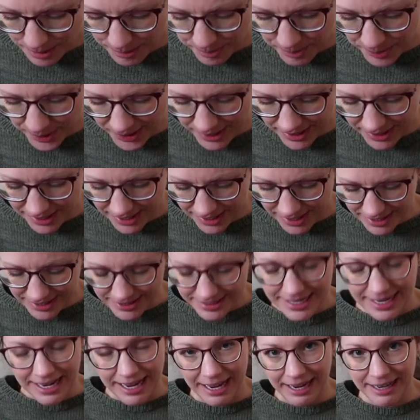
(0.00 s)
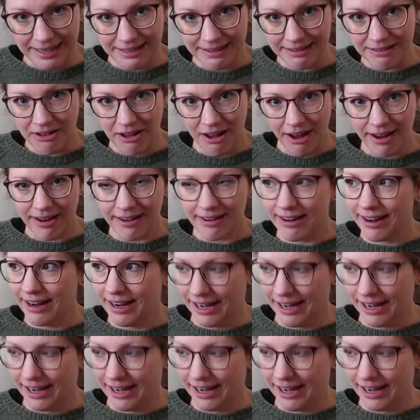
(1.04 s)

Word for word: but I knit a lot